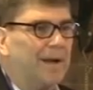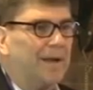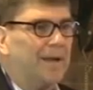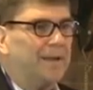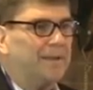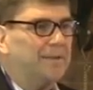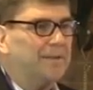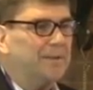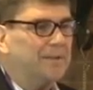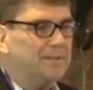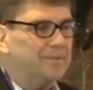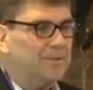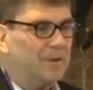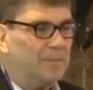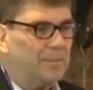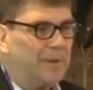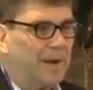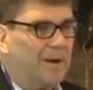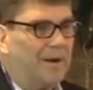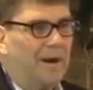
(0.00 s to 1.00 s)
I, it, it
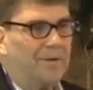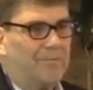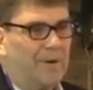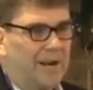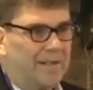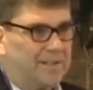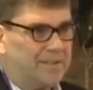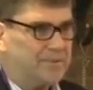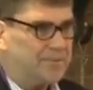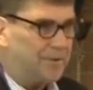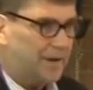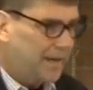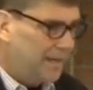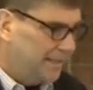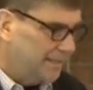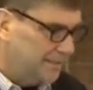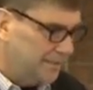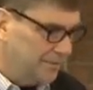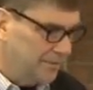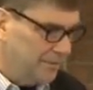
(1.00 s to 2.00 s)
took me, I, I ride the
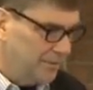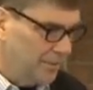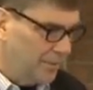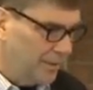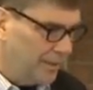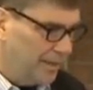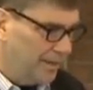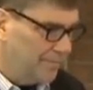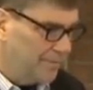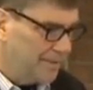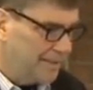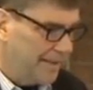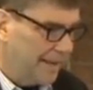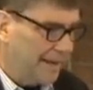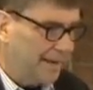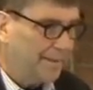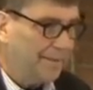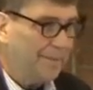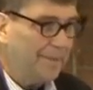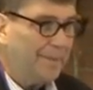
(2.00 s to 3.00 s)
train into New York every day.
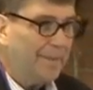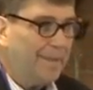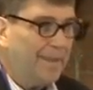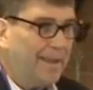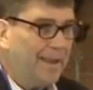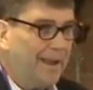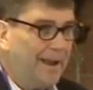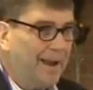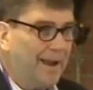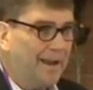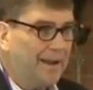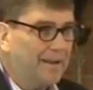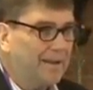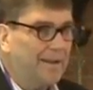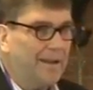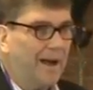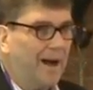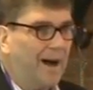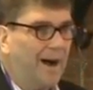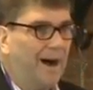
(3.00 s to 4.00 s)

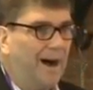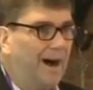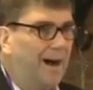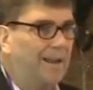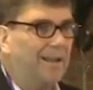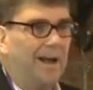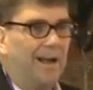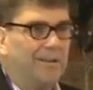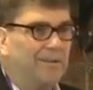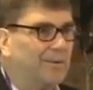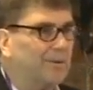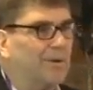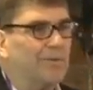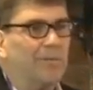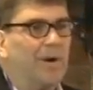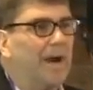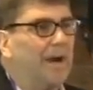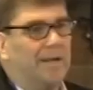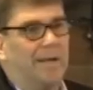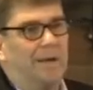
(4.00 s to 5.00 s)
And I, I look
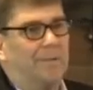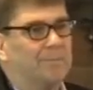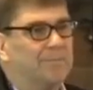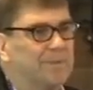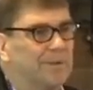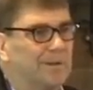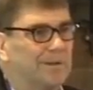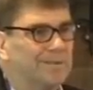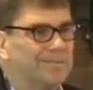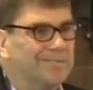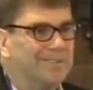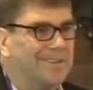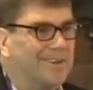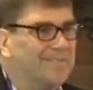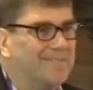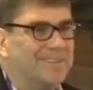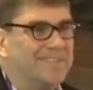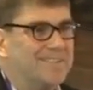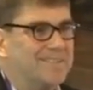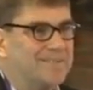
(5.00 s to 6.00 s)
around, I observe, you know,
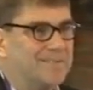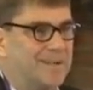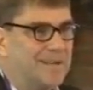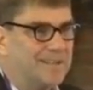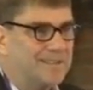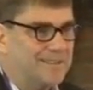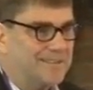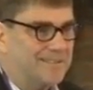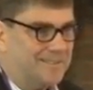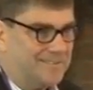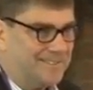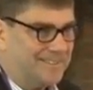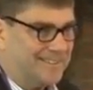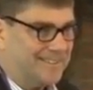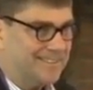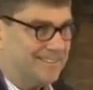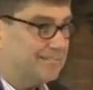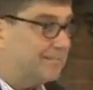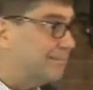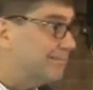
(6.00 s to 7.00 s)
I mean, this is what I do, you
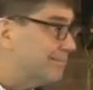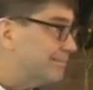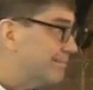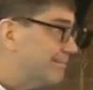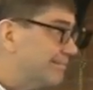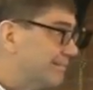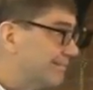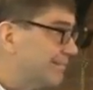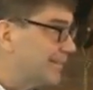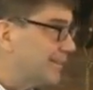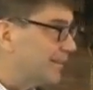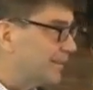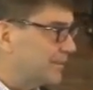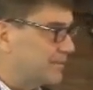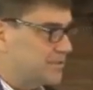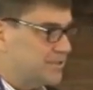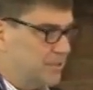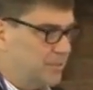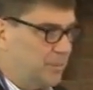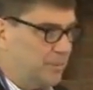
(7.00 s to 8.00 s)
know,
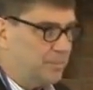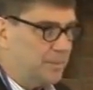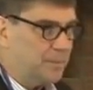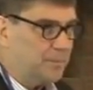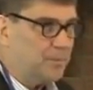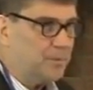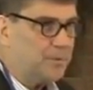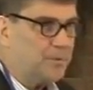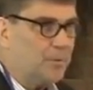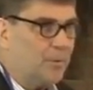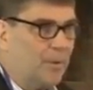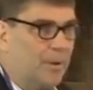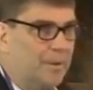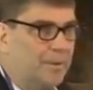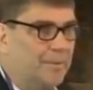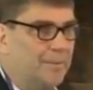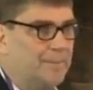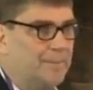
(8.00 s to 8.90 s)
look, see what people are doing.